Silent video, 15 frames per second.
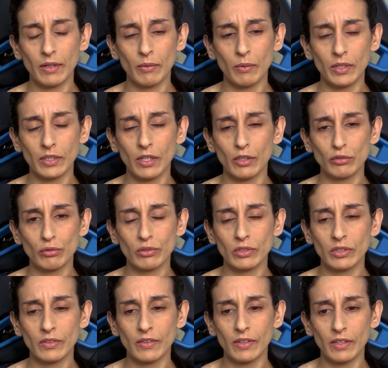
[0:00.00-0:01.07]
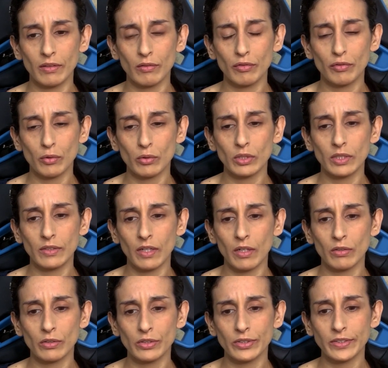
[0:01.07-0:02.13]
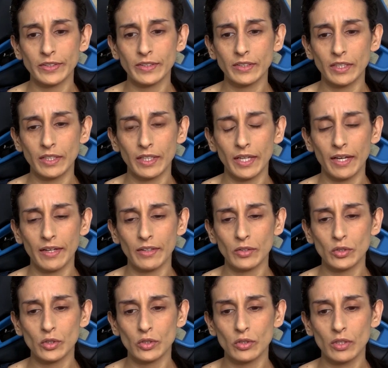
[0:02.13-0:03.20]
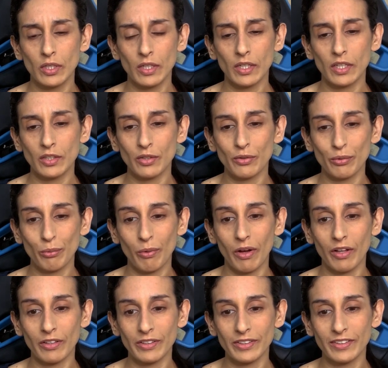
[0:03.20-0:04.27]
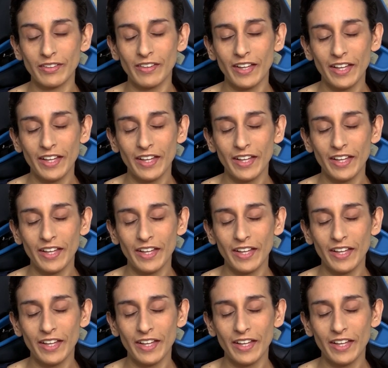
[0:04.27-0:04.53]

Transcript: $140 in cash in her wallet.